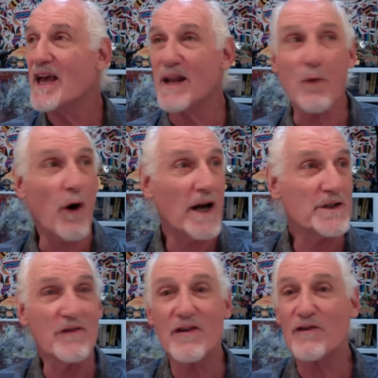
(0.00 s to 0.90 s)
and he
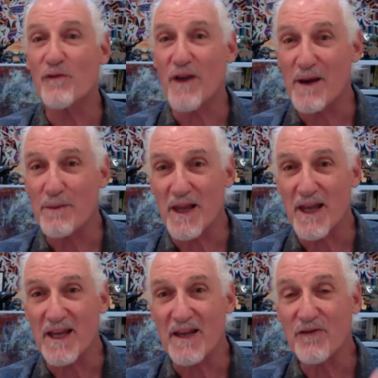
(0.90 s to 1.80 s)
watches his family and